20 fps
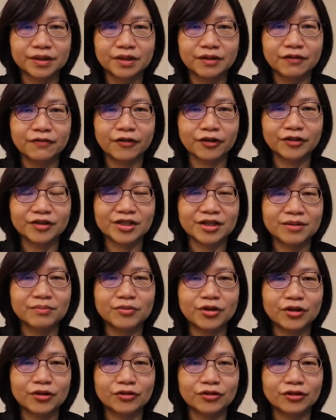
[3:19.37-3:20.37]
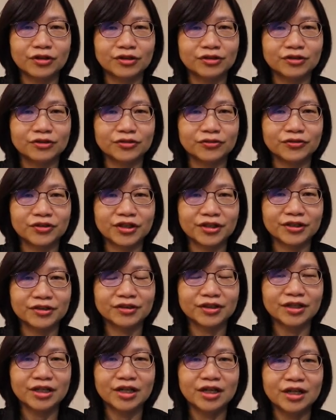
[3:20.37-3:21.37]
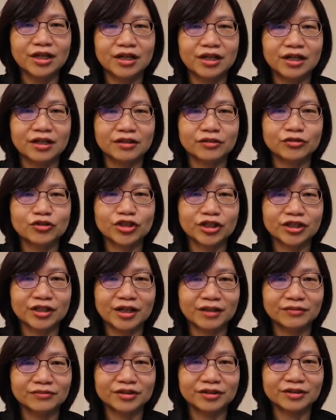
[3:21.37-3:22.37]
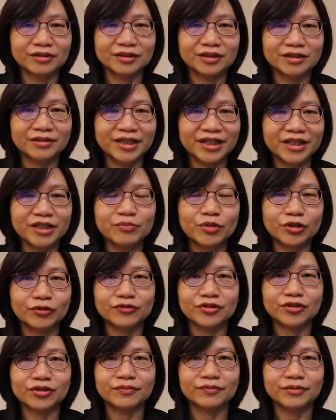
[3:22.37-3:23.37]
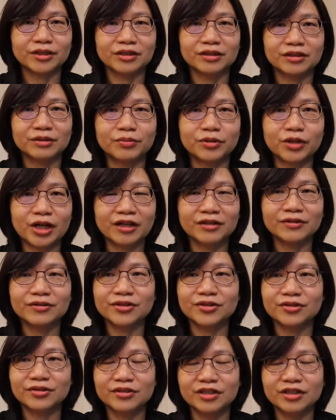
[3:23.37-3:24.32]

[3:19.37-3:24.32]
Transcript: For example, you can check on the labels of the appliance.